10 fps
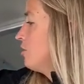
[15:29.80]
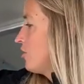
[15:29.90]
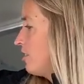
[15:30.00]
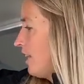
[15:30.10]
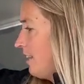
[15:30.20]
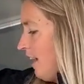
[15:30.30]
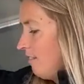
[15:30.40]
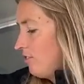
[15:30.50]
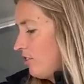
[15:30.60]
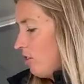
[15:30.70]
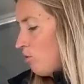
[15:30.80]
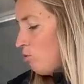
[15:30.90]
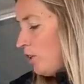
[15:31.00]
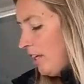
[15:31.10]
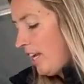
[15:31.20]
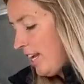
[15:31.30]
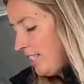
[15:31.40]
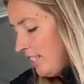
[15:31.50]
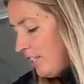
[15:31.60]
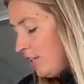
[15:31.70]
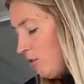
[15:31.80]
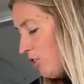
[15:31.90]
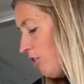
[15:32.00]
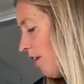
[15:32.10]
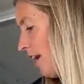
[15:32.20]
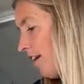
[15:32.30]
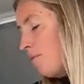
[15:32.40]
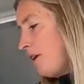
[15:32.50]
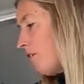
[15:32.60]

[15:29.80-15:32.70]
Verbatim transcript: just like that. So it's really easy to use. You don't, I mean,